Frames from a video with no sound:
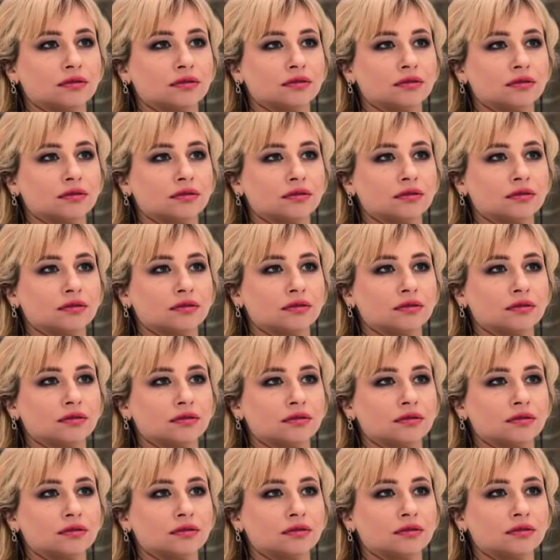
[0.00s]

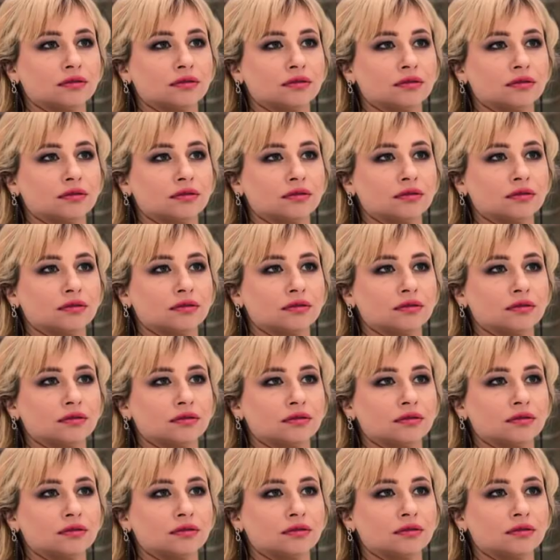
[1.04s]

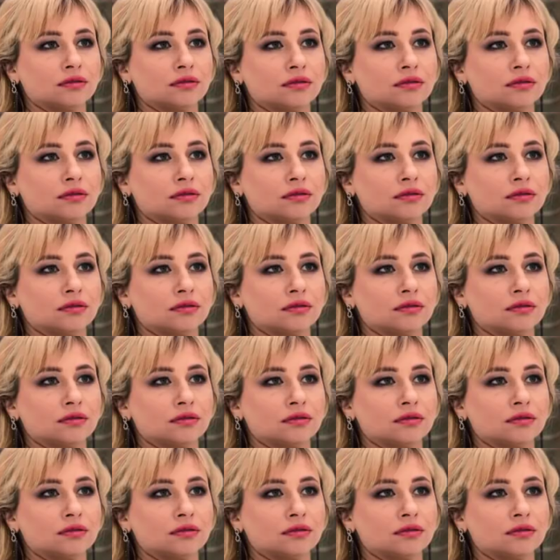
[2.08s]
No one is speaking in this clip.